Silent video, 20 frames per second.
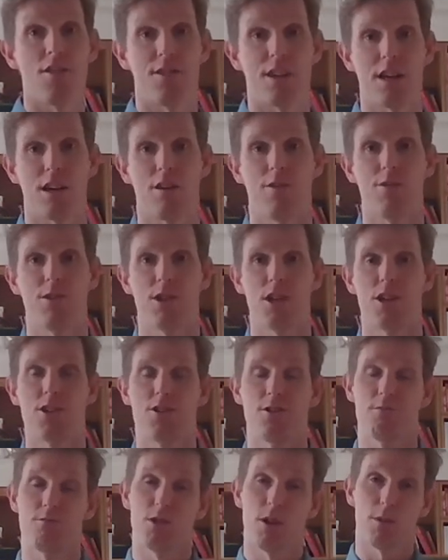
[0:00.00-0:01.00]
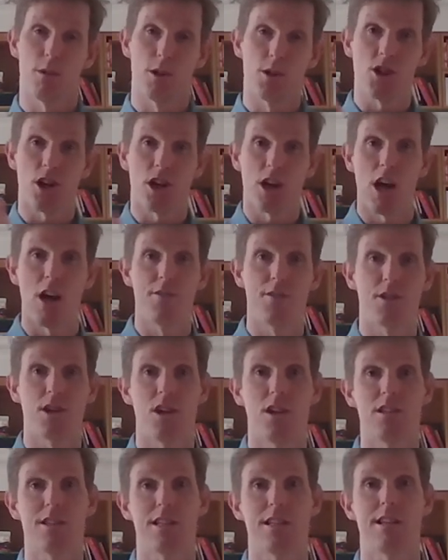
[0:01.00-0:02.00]
that conversation. So I'm going to chuck it over to
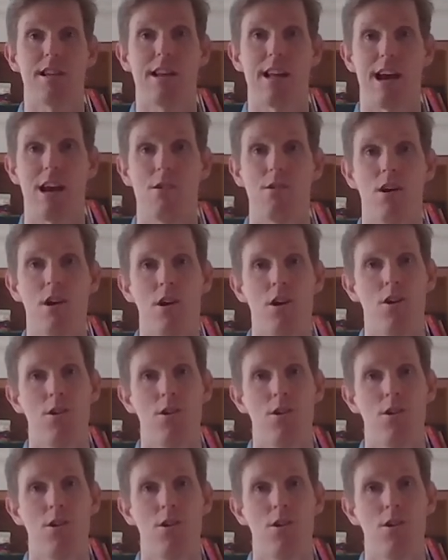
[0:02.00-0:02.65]
Lucinda now,